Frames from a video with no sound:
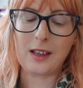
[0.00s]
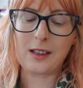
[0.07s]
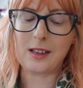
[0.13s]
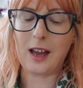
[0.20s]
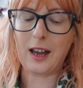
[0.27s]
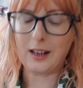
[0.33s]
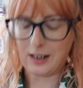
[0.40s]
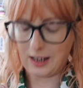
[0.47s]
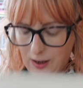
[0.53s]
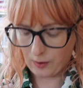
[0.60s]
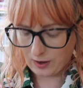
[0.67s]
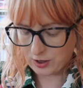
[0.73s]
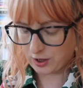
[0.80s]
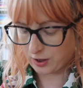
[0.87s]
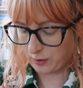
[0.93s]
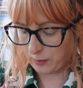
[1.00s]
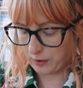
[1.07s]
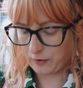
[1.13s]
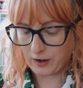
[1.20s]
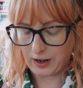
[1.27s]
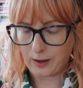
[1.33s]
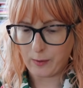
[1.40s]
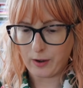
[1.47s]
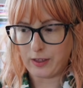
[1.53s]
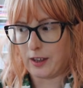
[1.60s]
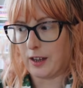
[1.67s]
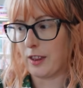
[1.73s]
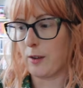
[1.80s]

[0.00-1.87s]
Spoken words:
sadly, well, actually there were three, weren't there?